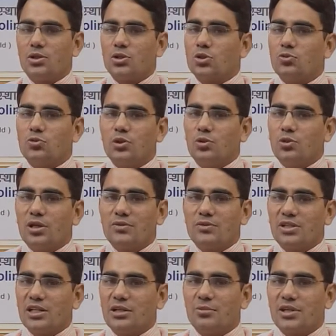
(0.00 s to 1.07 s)
So, we do not have
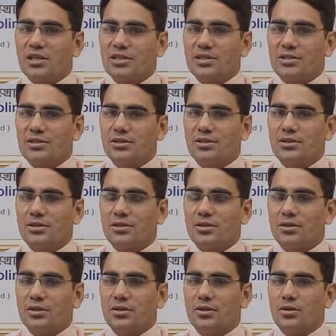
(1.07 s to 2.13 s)
selling price,
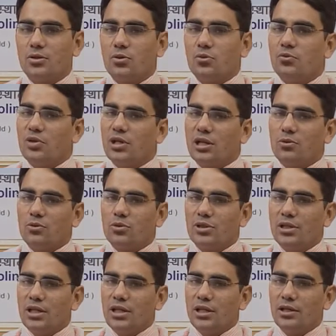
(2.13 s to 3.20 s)
we have
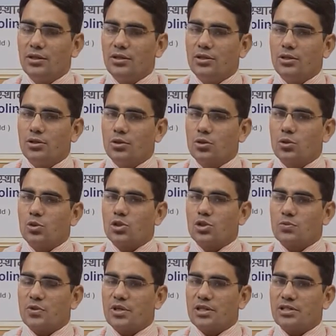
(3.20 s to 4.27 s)
only
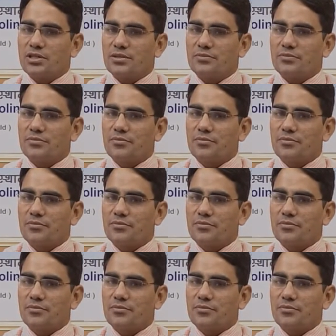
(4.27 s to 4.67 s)
cost price.